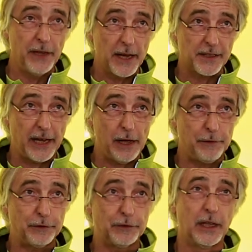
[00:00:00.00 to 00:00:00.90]

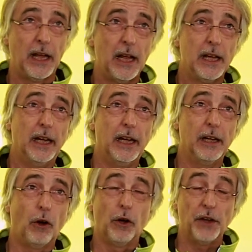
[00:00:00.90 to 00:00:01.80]
VSF,
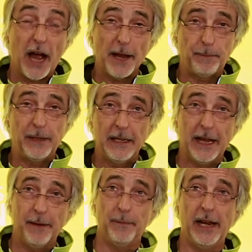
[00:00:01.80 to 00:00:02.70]
uh, on
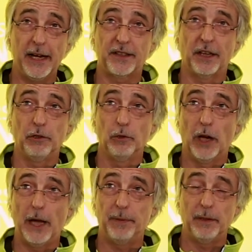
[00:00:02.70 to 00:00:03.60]
IPMX, the
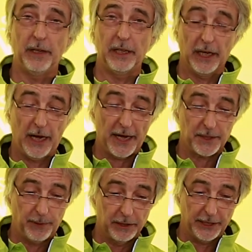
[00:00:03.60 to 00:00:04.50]
new IP Media
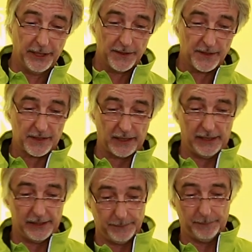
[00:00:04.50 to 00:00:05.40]
Experience
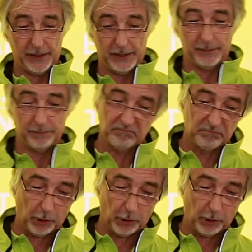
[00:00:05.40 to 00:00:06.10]
um, um,